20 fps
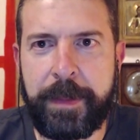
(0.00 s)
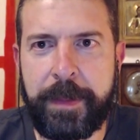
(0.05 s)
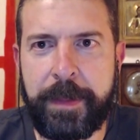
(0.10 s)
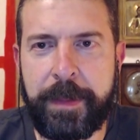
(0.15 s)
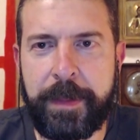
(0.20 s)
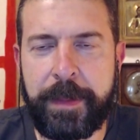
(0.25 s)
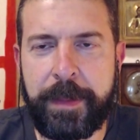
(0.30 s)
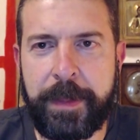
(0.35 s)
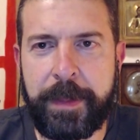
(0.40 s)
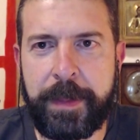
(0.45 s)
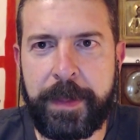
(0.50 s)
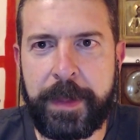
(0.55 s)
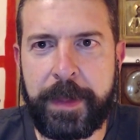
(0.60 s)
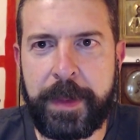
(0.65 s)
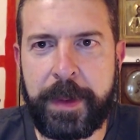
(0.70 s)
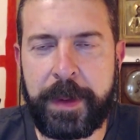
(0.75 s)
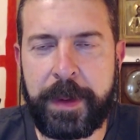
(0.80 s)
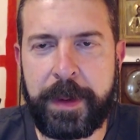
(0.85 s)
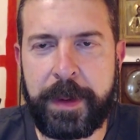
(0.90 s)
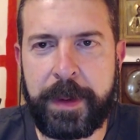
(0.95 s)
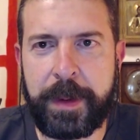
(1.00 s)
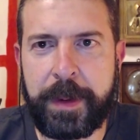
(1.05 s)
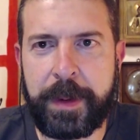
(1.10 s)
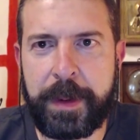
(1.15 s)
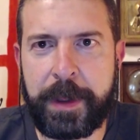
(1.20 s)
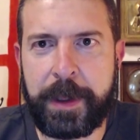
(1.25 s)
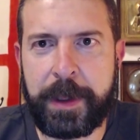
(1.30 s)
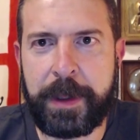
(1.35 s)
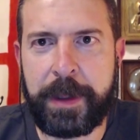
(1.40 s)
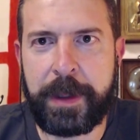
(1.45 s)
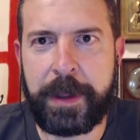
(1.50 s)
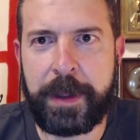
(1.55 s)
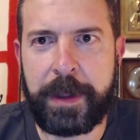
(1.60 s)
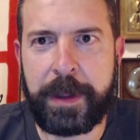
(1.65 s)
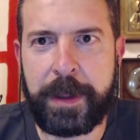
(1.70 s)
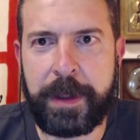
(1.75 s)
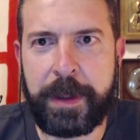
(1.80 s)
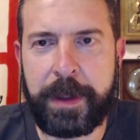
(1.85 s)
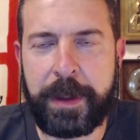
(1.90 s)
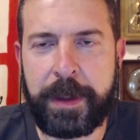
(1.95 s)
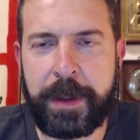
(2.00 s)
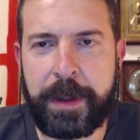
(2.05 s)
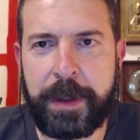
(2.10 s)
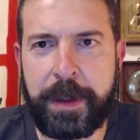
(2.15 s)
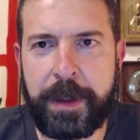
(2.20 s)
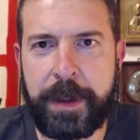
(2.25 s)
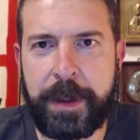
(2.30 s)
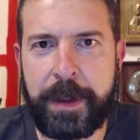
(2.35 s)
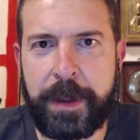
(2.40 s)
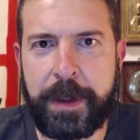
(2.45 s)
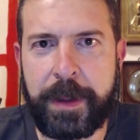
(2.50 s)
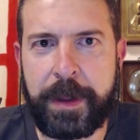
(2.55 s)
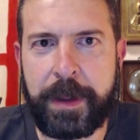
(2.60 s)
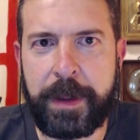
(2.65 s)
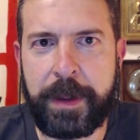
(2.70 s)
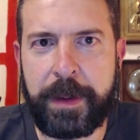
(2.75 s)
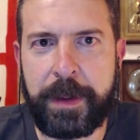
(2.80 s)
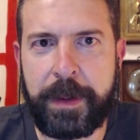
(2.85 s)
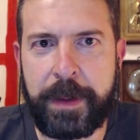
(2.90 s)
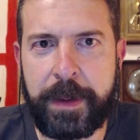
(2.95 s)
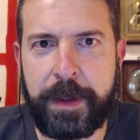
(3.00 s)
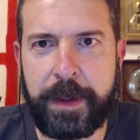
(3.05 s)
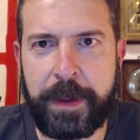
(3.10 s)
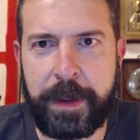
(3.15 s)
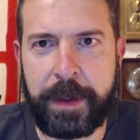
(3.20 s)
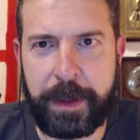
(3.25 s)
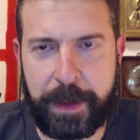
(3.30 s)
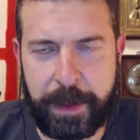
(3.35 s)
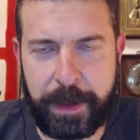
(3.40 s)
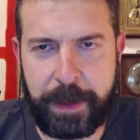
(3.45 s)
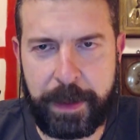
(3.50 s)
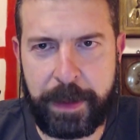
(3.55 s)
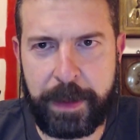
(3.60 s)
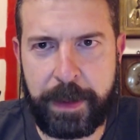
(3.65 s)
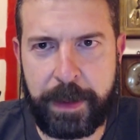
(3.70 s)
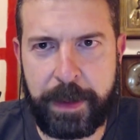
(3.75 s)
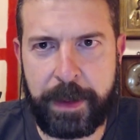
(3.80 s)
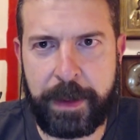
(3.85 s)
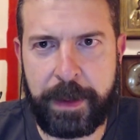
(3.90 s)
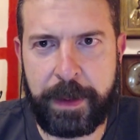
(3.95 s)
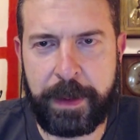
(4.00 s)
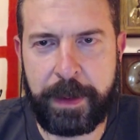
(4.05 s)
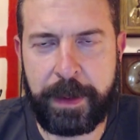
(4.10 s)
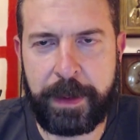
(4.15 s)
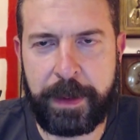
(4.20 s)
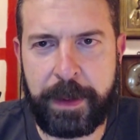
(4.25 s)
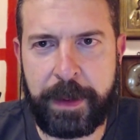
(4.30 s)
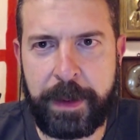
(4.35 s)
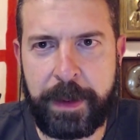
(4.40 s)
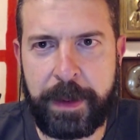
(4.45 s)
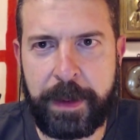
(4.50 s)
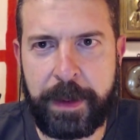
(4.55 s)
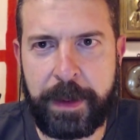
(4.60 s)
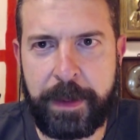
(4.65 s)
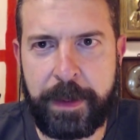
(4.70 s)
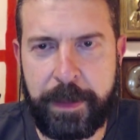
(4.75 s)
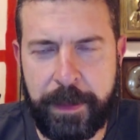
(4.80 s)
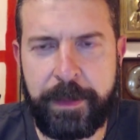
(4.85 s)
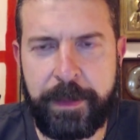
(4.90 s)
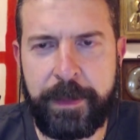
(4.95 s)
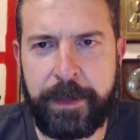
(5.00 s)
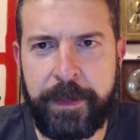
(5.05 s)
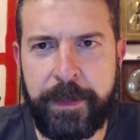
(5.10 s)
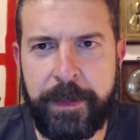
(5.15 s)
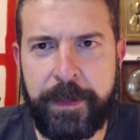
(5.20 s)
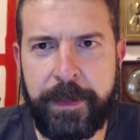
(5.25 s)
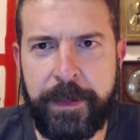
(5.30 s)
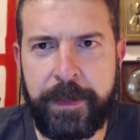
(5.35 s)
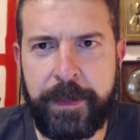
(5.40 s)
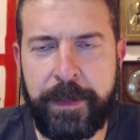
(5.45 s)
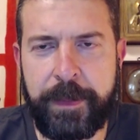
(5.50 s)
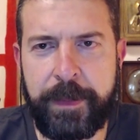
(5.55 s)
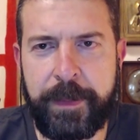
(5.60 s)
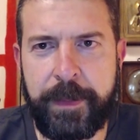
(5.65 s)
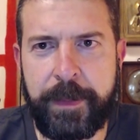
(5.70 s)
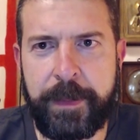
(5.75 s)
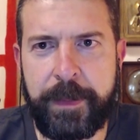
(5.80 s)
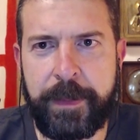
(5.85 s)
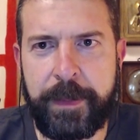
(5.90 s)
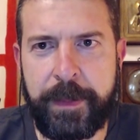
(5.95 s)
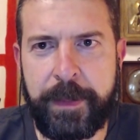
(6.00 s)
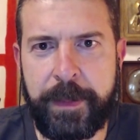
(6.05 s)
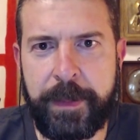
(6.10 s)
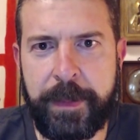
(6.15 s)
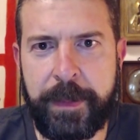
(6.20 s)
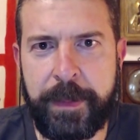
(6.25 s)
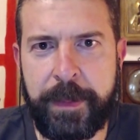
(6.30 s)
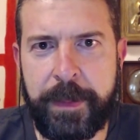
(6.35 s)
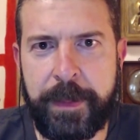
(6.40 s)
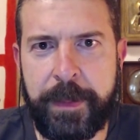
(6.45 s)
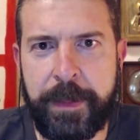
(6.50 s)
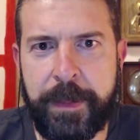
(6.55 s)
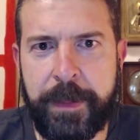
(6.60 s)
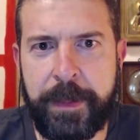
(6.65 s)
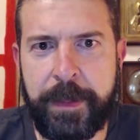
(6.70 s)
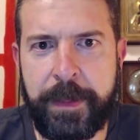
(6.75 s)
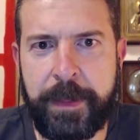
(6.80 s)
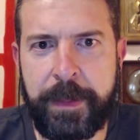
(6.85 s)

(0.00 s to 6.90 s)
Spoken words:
The person shown says nothing.